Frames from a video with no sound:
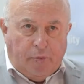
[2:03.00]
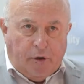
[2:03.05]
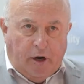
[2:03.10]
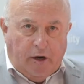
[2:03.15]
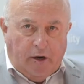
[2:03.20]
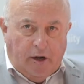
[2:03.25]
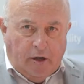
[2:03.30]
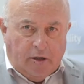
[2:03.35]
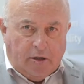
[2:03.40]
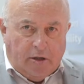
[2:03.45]

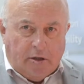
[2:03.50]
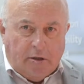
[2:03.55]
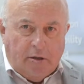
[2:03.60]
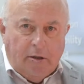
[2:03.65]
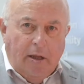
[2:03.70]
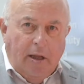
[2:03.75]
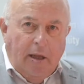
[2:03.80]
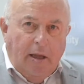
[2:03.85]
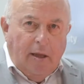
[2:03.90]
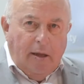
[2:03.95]
products.
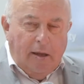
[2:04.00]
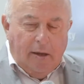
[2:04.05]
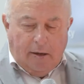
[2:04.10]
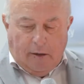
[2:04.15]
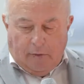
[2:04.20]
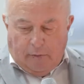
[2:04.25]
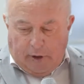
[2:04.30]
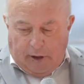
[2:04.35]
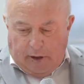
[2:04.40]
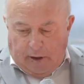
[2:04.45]

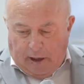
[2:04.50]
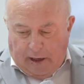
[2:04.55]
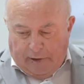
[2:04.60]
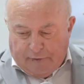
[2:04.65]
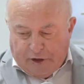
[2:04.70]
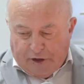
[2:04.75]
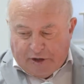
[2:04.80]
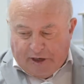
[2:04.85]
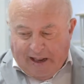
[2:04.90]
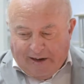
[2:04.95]
We
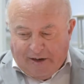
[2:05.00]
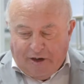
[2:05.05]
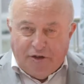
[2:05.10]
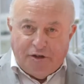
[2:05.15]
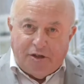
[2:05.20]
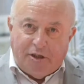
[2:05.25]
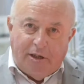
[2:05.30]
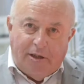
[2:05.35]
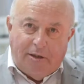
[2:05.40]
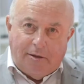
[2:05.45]
have the
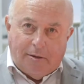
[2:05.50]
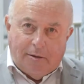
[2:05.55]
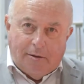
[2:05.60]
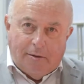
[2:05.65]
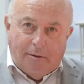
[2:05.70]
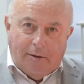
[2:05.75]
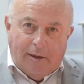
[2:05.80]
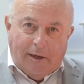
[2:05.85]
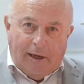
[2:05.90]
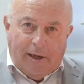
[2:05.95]
tendency
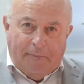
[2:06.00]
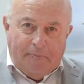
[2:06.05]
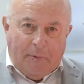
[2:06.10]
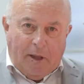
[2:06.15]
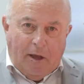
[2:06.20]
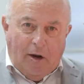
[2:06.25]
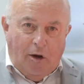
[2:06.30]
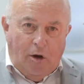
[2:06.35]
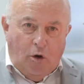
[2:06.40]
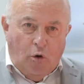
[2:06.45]
to
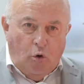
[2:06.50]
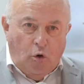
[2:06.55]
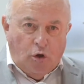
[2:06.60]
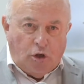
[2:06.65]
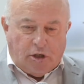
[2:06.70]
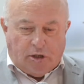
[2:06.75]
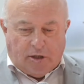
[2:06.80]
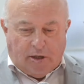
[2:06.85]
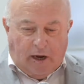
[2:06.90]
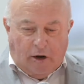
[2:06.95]

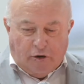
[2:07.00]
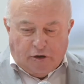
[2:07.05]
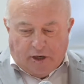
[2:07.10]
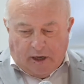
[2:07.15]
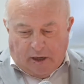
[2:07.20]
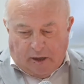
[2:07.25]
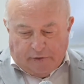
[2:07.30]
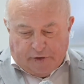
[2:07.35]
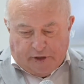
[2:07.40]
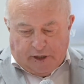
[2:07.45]
lose
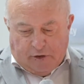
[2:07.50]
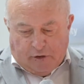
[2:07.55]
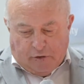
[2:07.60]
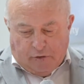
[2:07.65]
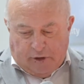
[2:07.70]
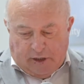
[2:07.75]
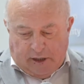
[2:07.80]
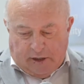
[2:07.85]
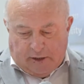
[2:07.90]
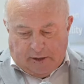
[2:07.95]
ourselves
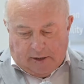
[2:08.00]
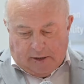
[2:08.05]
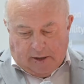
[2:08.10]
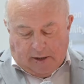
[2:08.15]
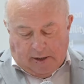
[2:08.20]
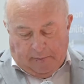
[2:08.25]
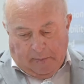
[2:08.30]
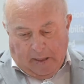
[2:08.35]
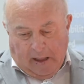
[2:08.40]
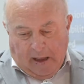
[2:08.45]
into this
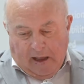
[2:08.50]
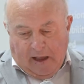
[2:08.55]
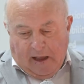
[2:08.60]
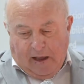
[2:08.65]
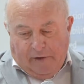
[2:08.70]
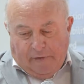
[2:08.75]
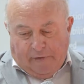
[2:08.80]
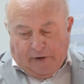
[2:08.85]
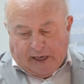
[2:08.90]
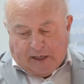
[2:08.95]

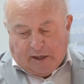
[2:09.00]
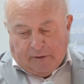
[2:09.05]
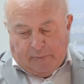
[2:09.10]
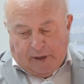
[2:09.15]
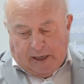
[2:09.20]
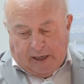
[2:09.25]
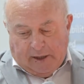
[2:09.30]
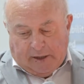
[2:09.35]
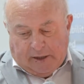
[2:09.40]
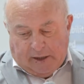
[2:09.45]

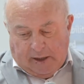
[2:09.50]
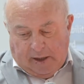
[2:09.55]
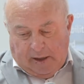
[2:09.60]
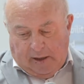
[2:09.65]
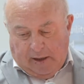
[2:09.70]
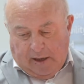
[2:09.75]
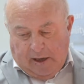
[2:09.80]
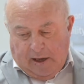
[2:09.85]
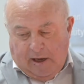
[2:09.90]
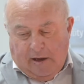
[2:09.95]
flexibility,
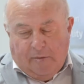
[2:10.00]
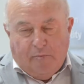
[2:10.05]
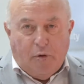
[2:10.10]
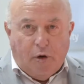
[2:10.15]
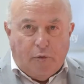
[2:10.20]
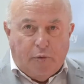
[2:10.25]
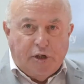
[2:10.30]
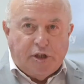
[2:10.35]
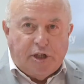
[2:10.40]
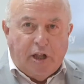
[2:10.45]

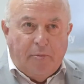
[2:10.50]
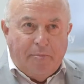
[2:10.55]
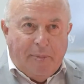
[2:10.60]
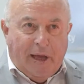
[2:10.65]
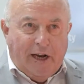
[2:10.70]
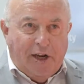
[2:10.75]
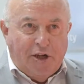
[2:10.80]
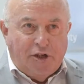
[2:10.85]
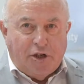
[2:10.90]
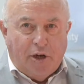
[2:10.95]
but we still
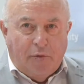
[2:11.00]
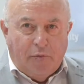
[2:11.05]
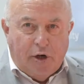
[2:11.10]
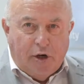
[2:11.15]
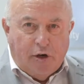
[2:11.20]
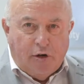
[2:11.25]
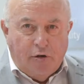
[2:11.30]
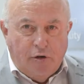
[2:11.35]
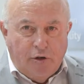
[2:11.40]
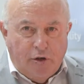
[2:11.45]
manage, and
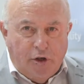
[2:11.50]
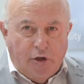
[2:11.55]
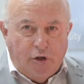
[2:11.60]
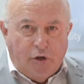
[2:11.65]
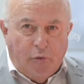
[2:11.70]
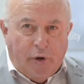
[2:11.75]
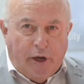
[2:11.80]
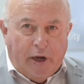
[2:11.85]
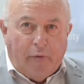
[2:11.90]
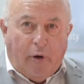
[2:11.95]
we're
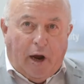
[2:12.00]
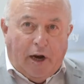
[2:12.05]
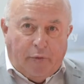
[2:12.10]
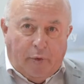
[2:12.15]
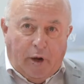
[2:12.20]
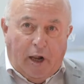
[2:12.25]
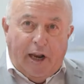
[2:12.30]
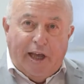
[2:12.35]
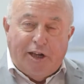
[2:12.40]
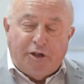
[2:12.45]
doing quite
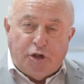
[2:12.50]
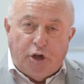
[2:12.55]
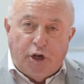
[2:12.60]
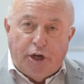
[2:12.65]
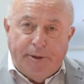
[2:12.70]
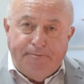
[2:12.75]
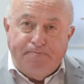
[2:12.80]
well actually.